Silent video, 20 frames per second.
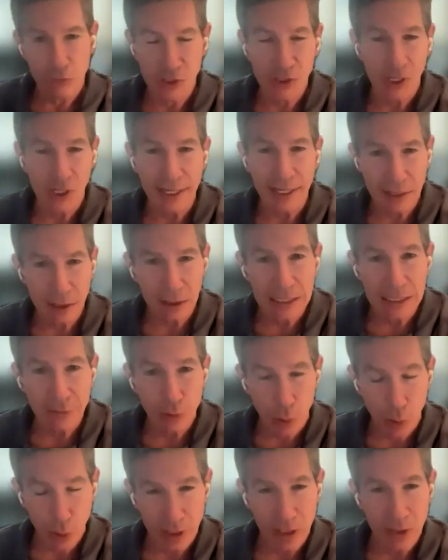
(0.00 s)
decided to
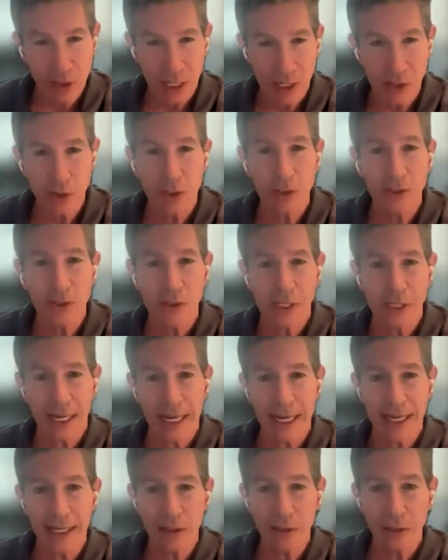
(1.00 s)
leave our organizations
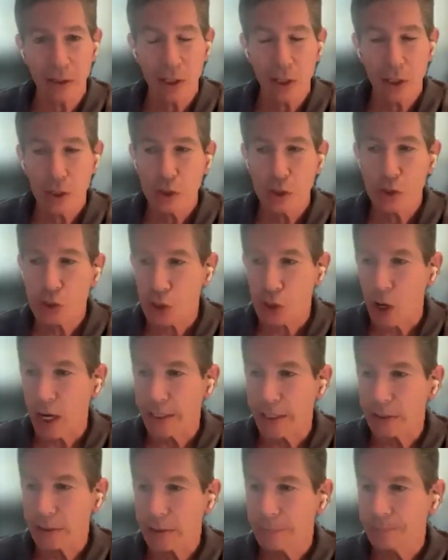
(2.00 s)
and
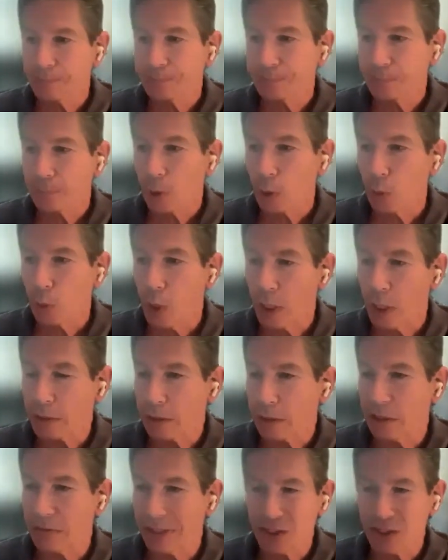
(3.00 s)
start
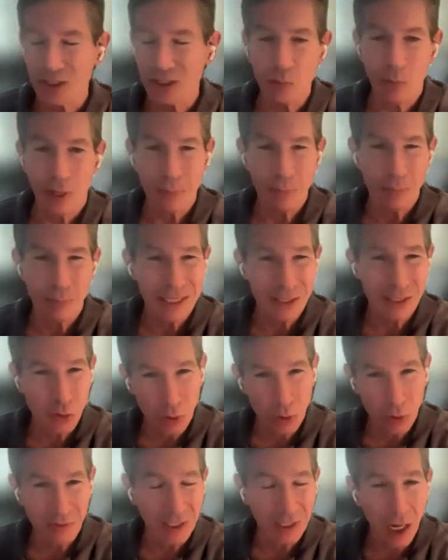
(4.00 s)
what eventually wound up being
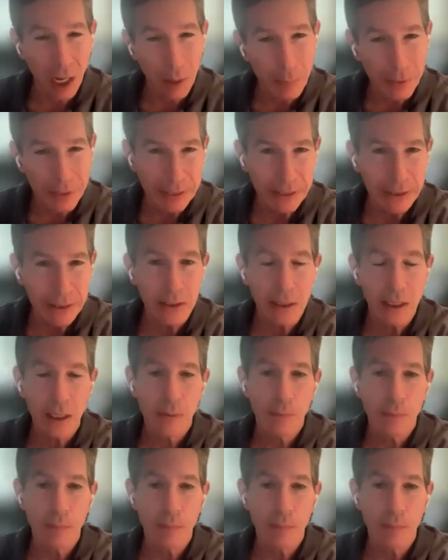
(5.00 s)
sort of a company.